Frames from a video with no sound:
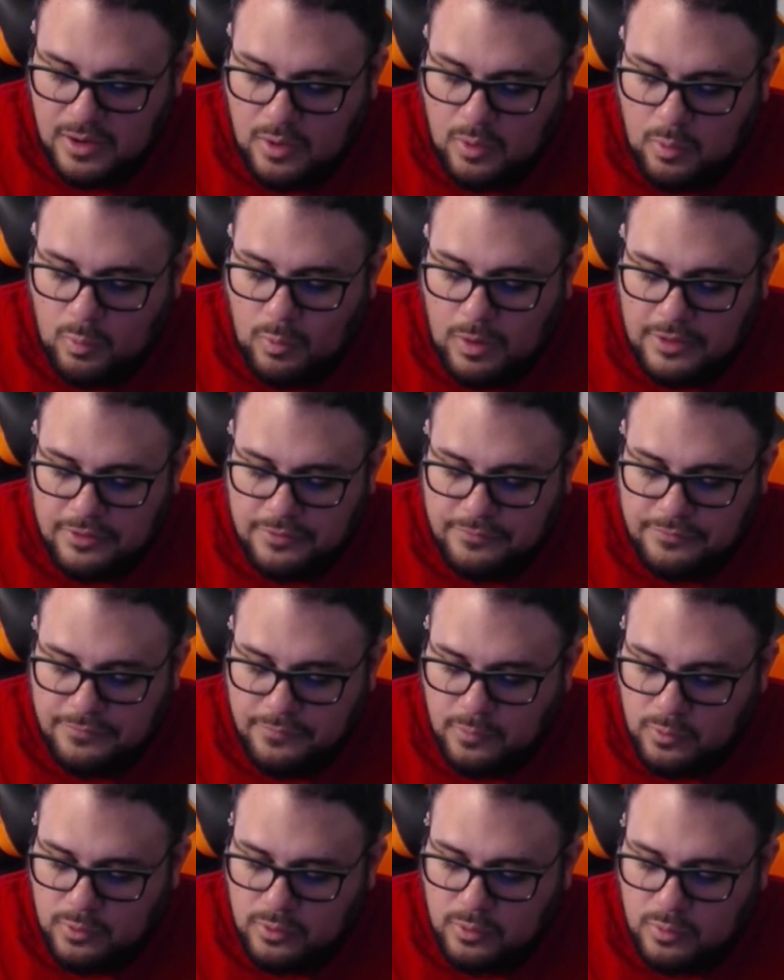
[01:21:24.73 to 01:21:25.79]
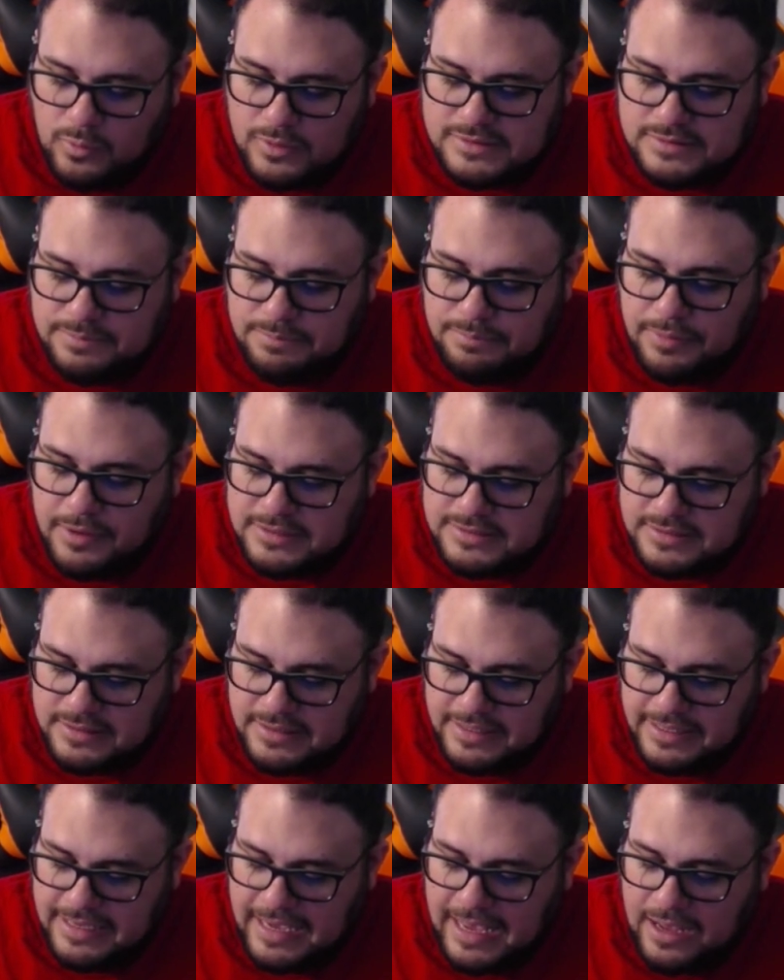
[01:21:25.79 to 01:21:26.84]
While the fool was
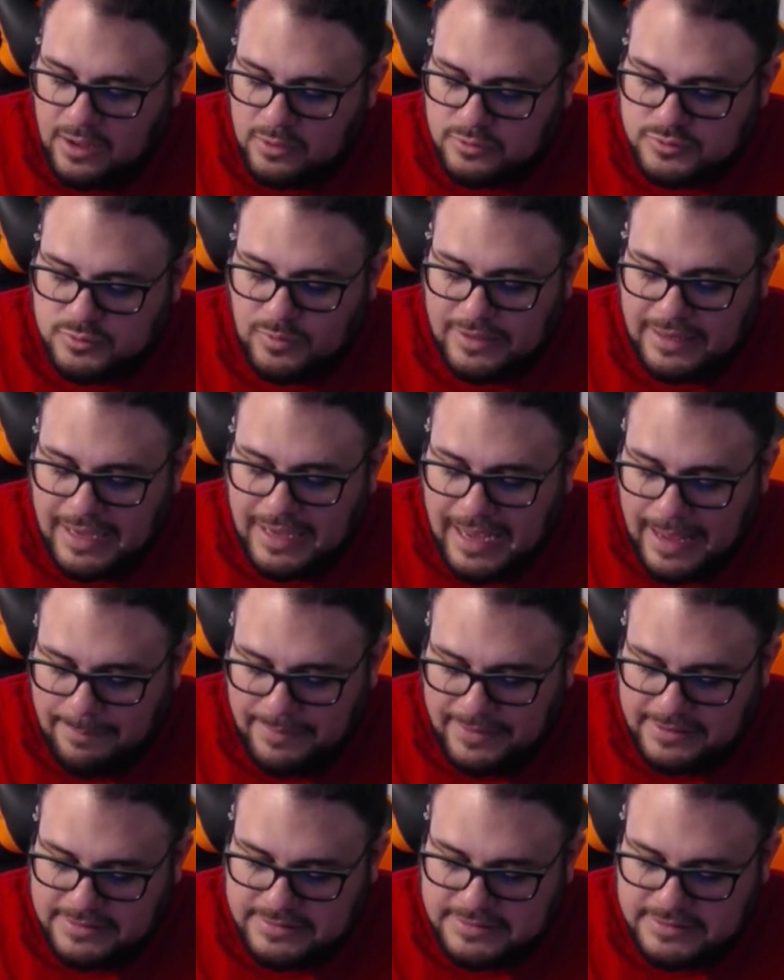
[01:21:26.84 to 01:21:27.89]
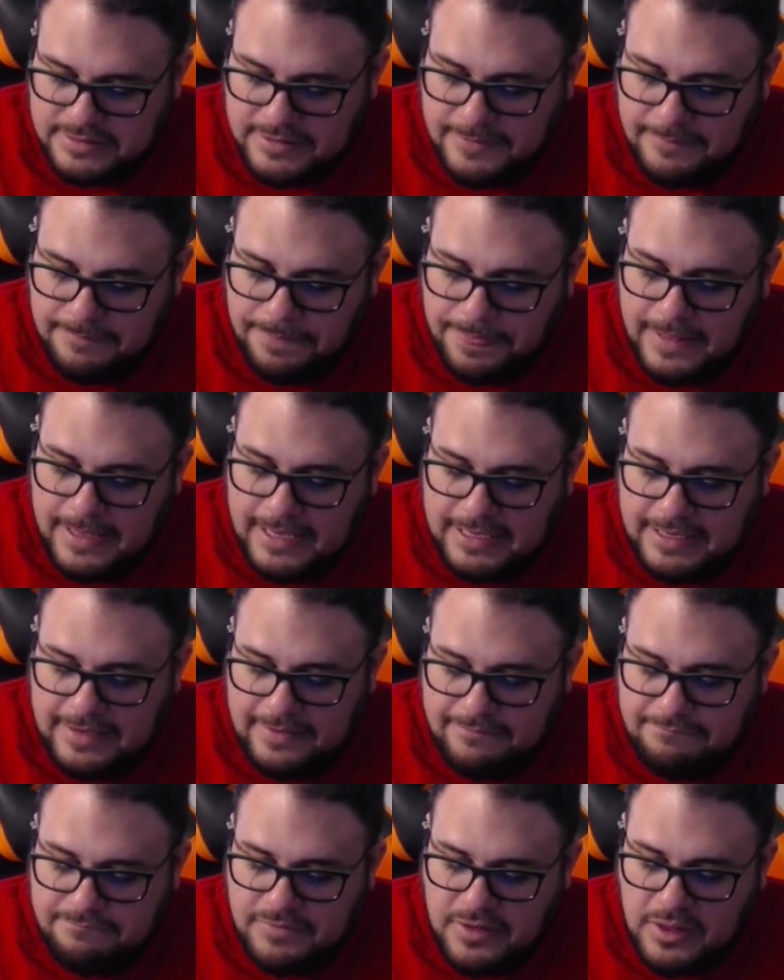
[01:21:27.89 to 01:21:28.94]
puzzling out what happened, he
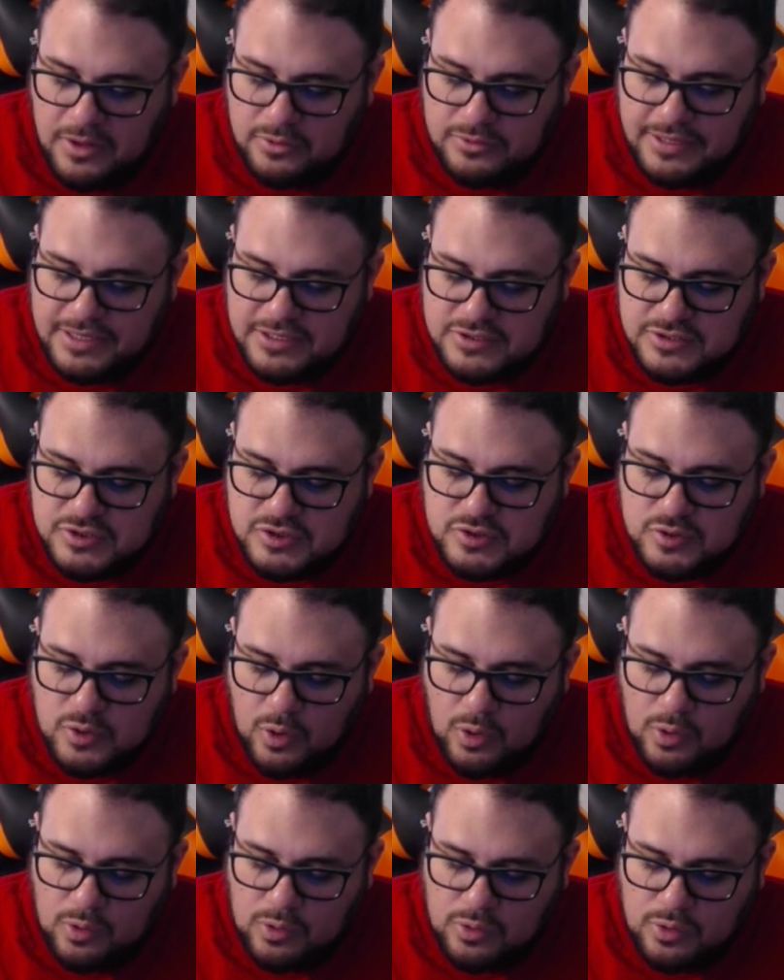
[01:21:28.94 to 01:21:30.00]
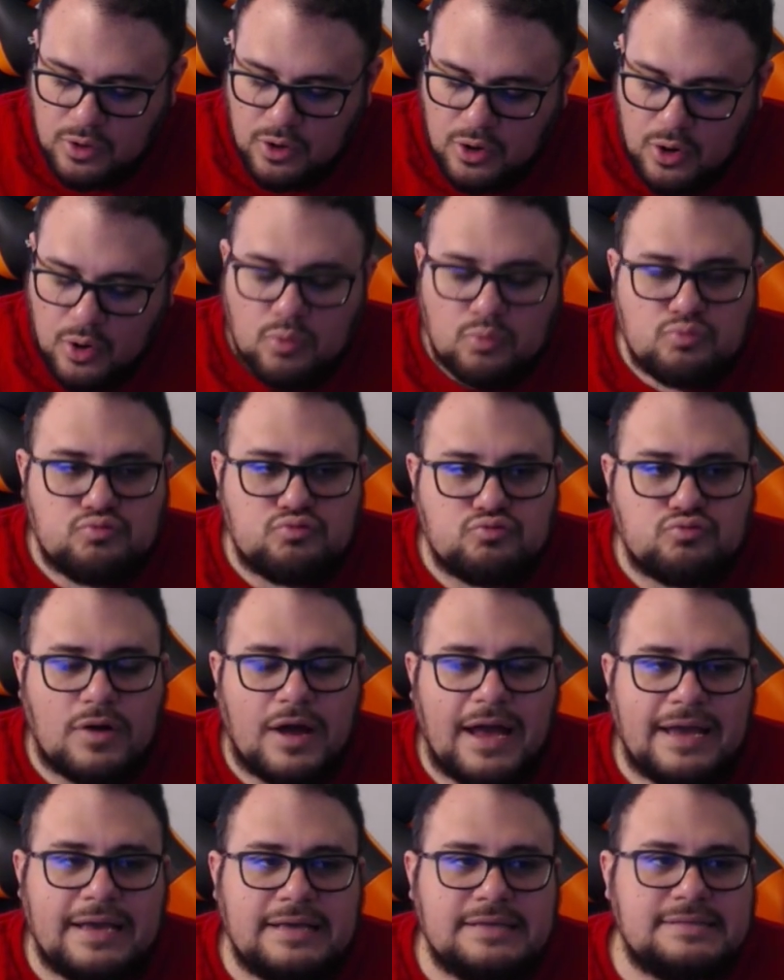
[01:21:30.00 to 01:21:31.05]
felt his soul
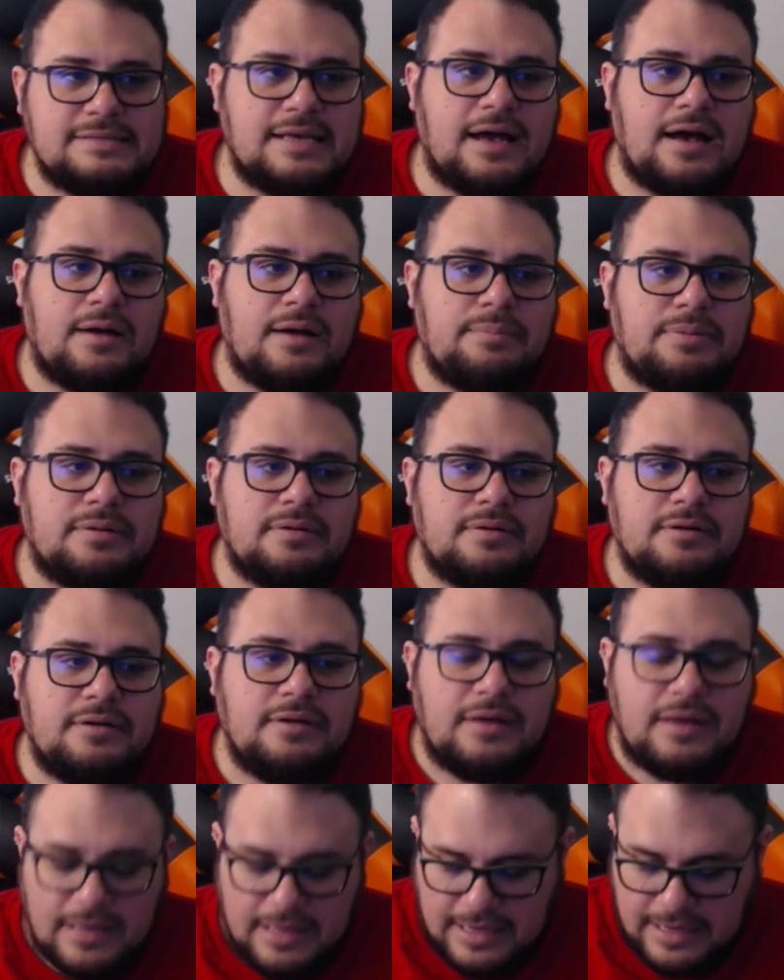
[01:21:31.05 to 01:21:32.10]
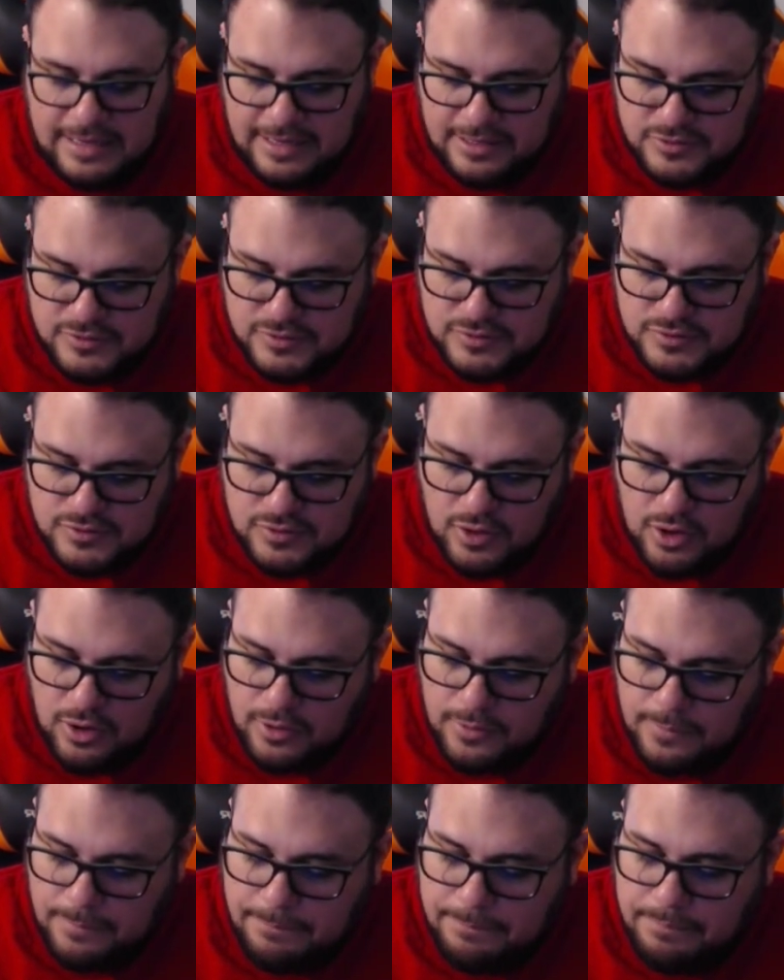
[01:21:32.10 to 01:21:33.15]
rise up and a
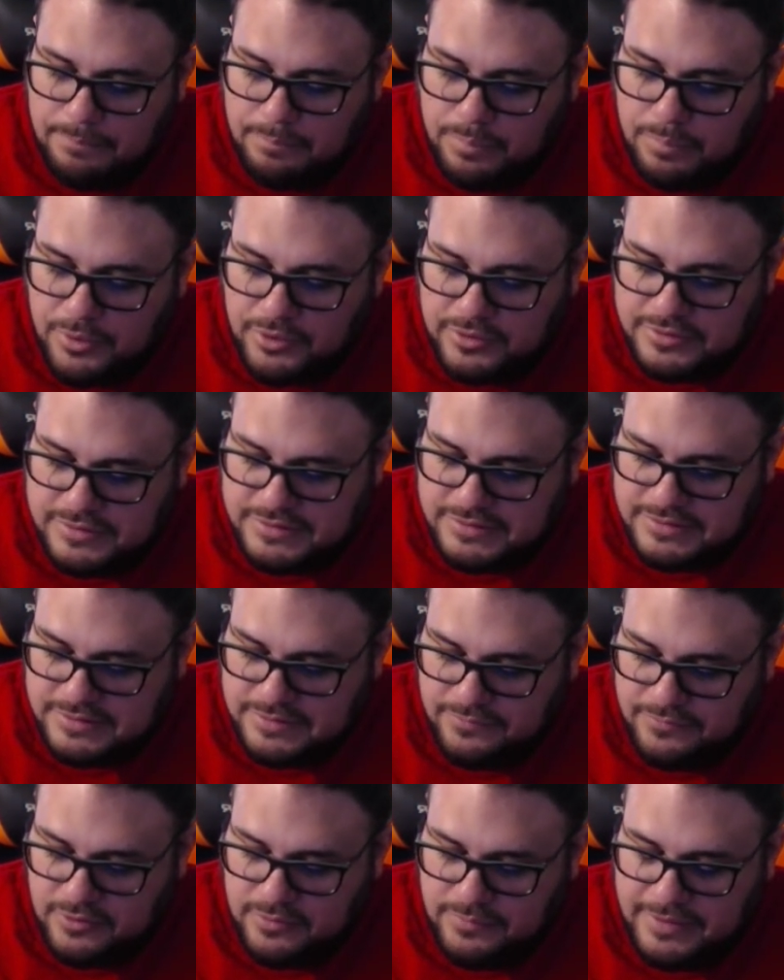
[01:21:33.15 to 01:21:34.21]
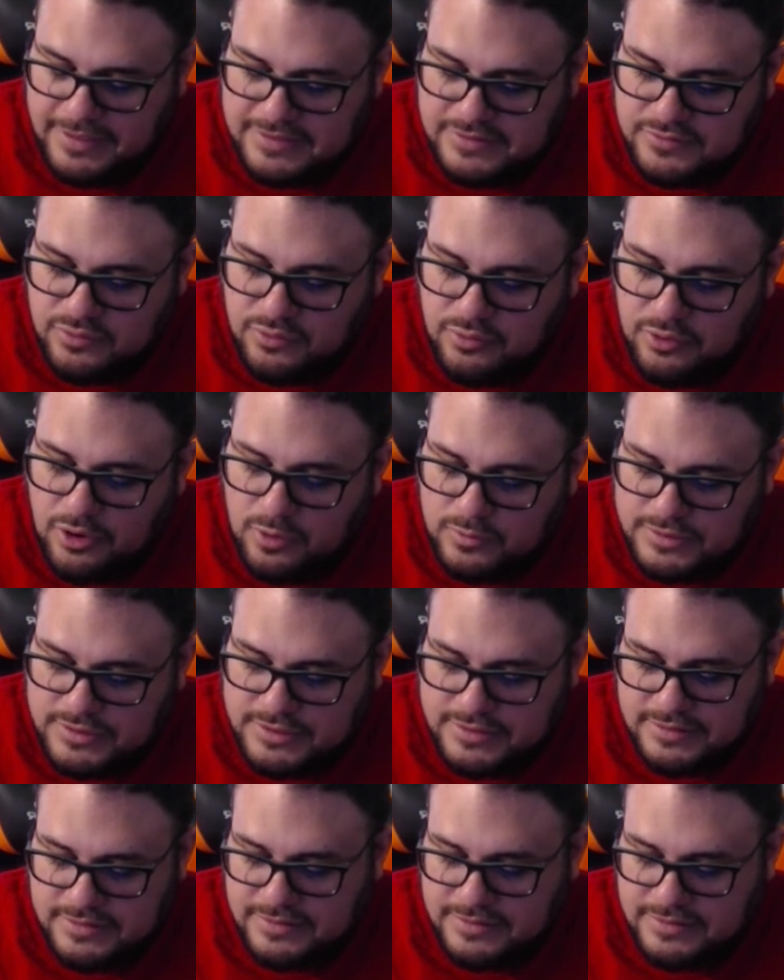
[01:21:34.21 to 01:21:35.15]
song burst from his throat.